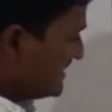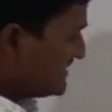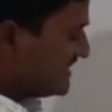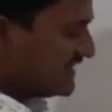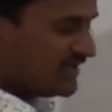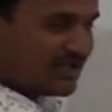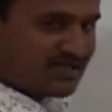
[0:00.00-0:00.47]

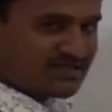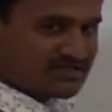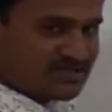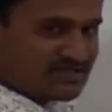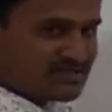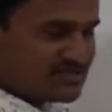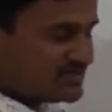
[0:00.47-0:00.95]
is
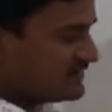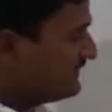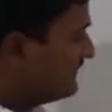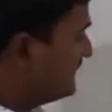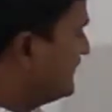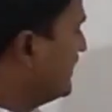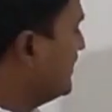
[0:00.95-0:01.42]

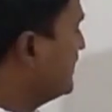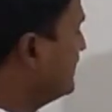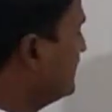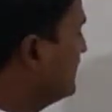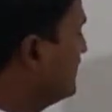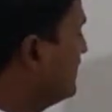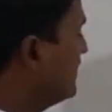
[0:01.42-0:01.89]
increases,
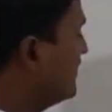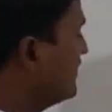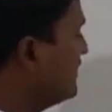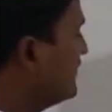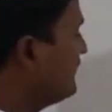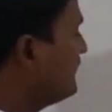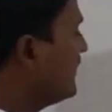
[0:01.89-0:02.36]

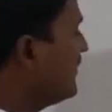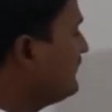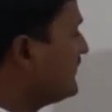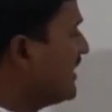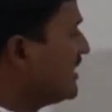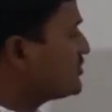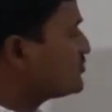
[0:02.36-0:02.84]
then f
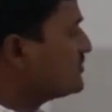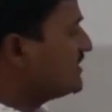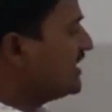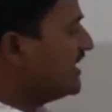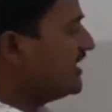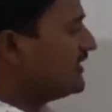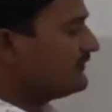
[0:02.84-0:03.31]
of
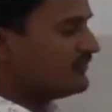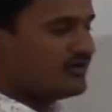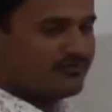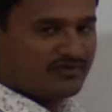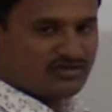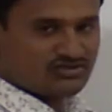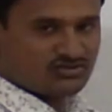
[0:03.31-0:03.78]
x1 and f
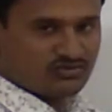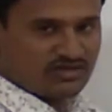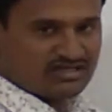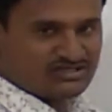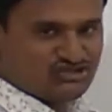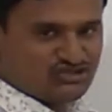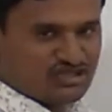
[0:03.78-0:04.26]
of x2
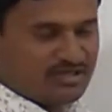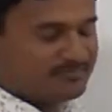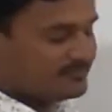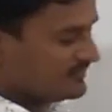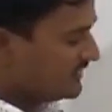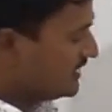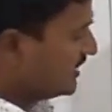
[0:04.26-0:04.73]
are
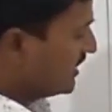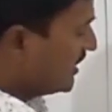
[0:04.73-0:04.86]
same.